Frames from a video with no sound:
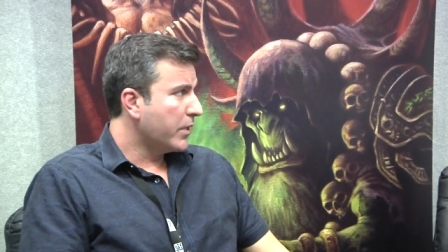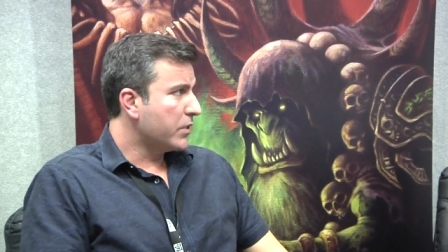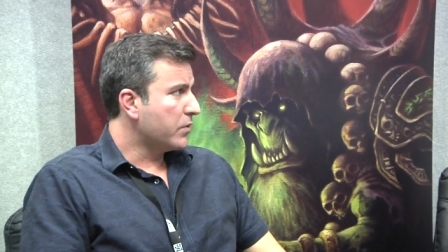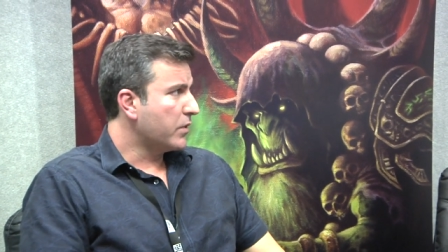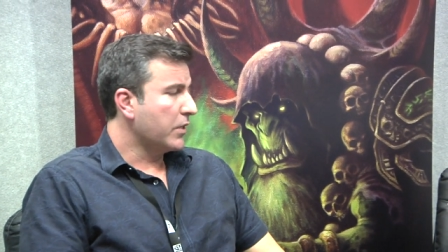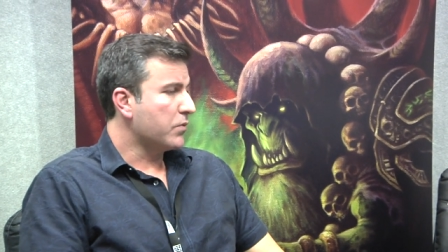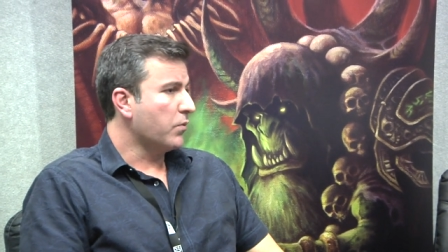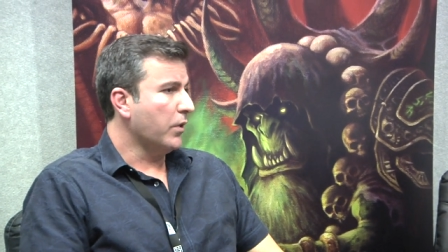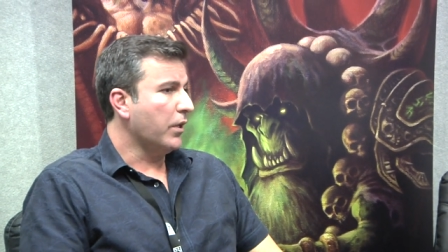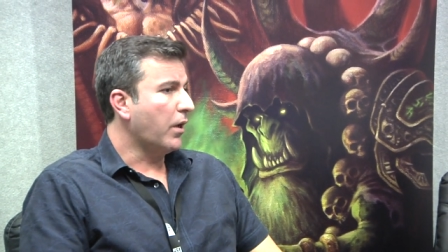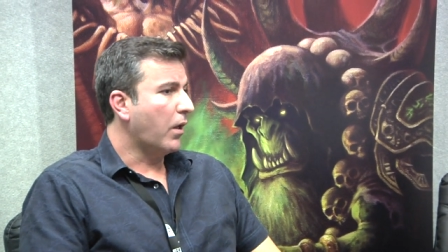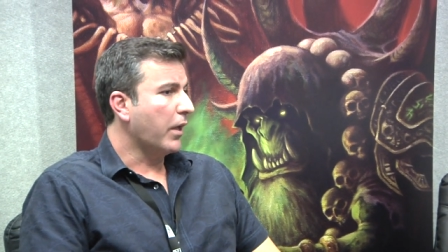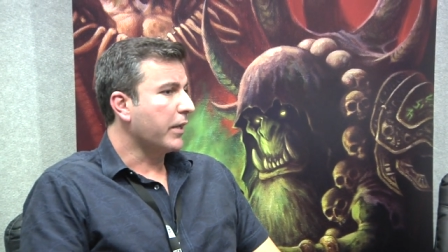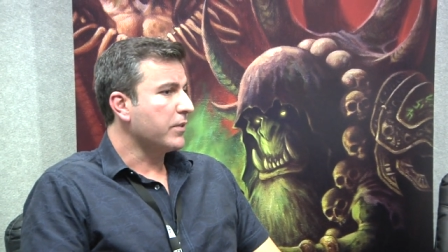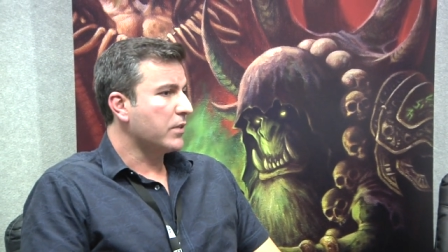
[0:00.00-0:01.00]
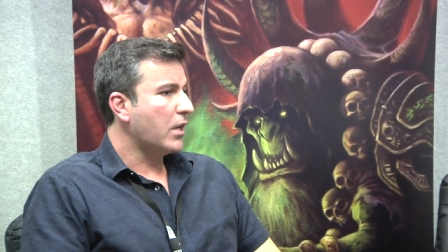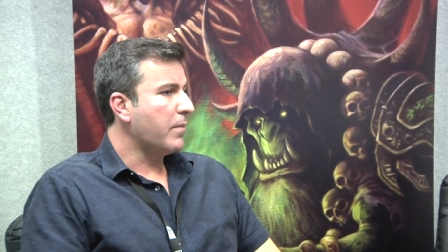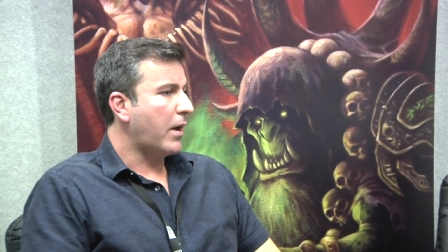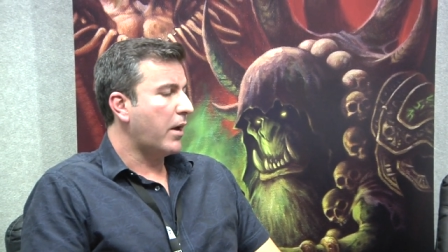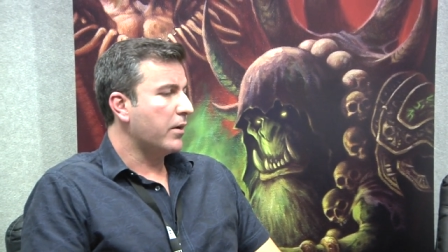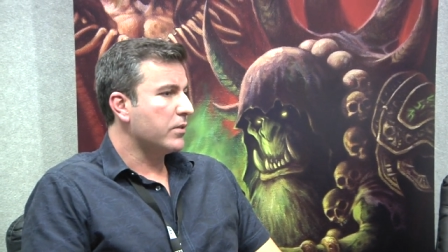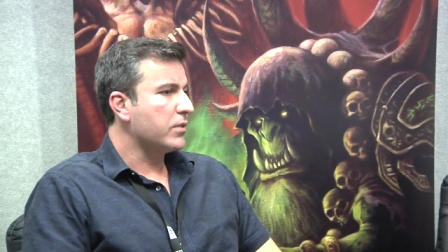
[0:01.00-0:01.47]
It's, that's really all I can say
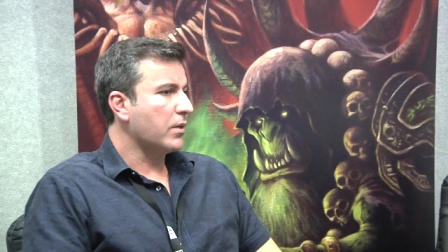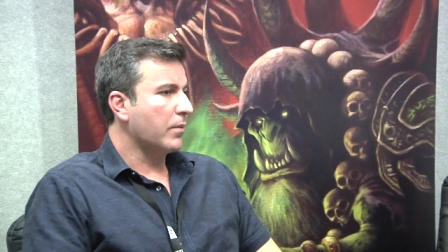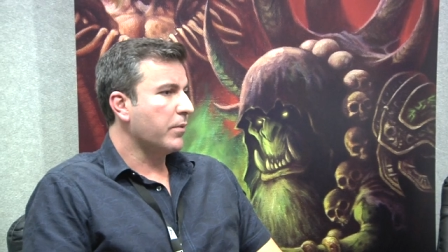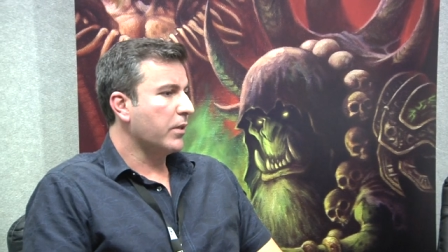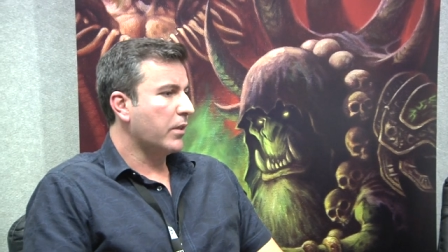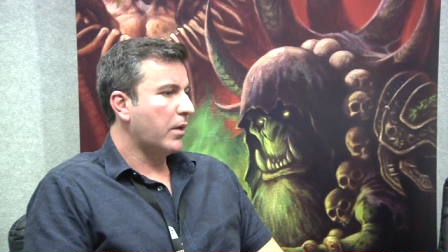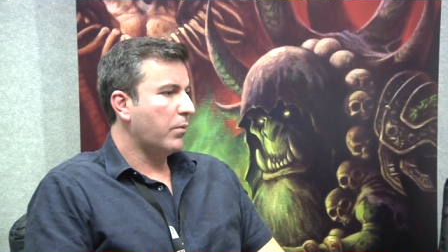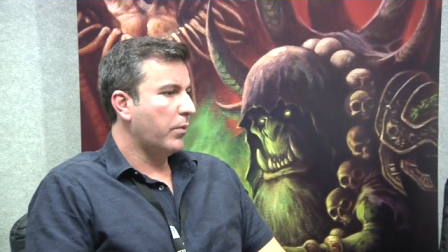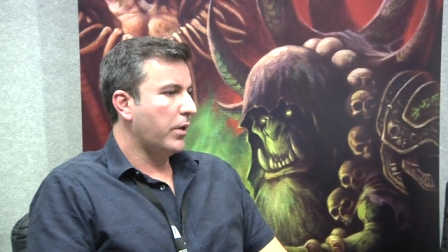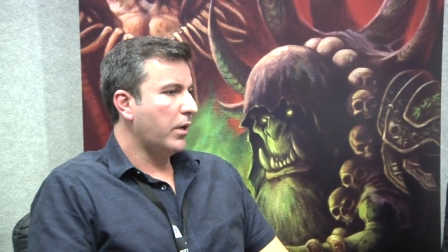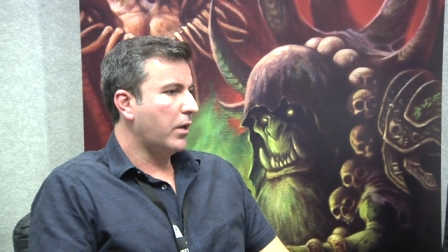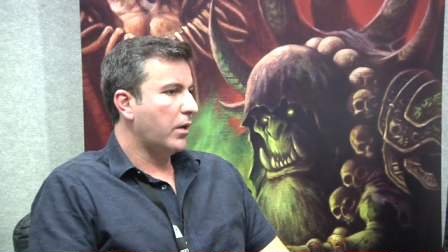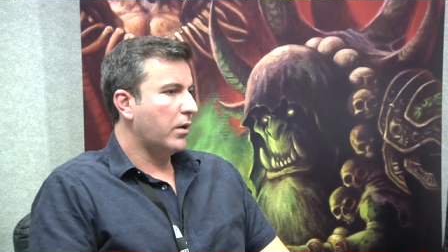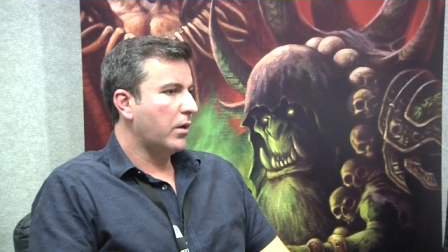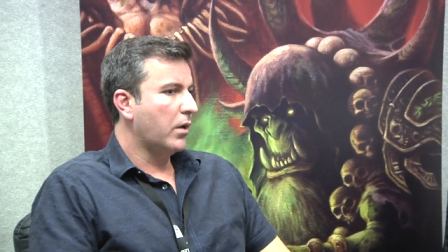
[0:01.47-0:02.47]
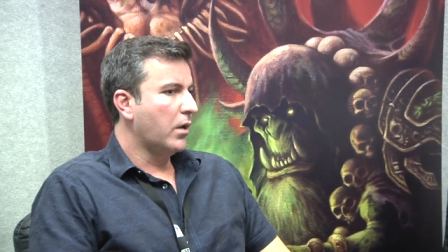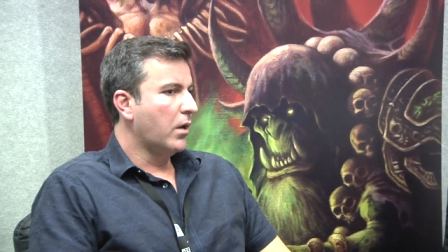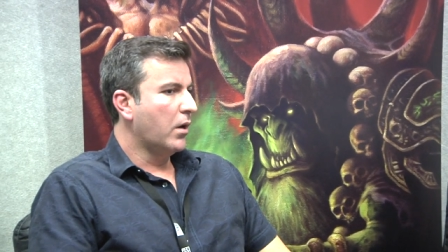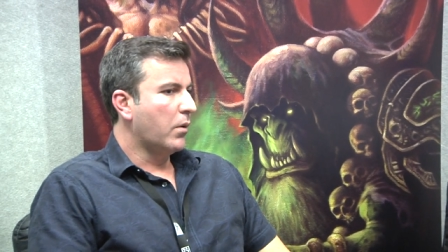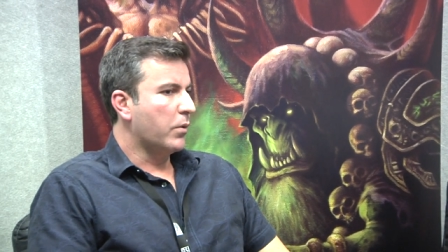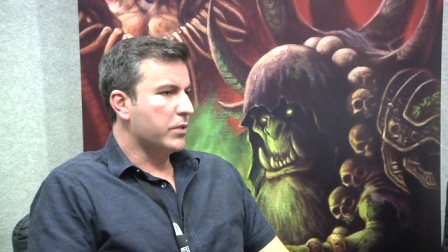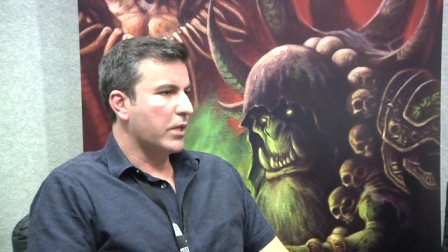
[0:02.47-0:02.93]
about it. It's something that we uh,
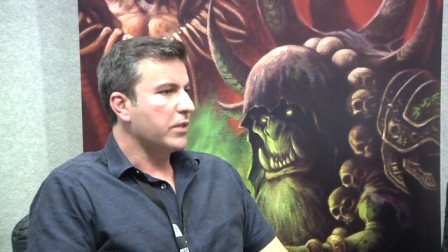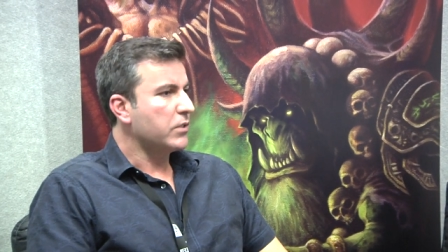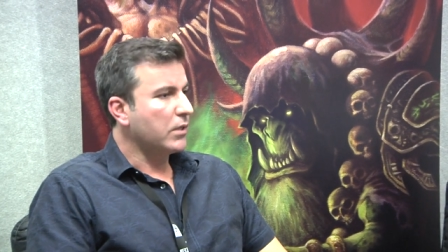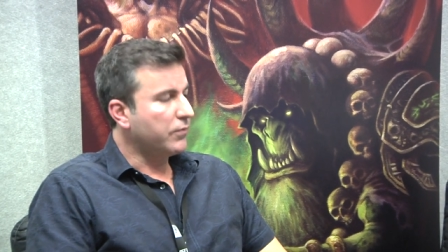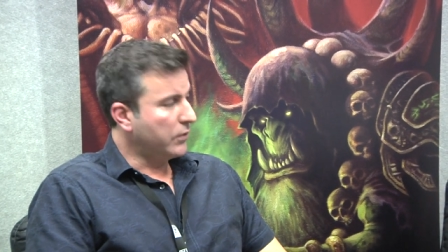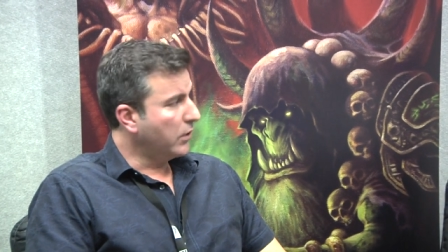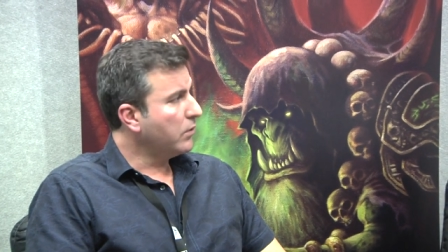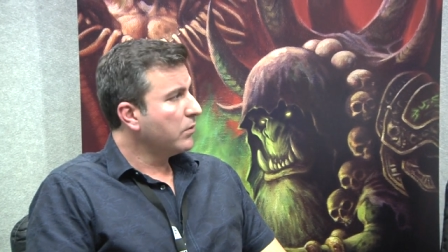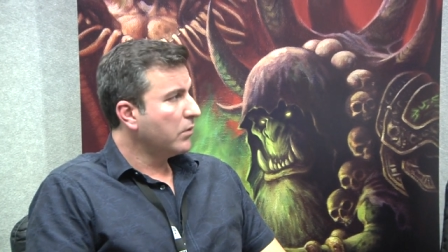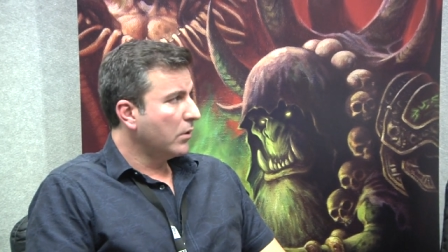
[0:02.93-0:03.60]
we're sensitive to,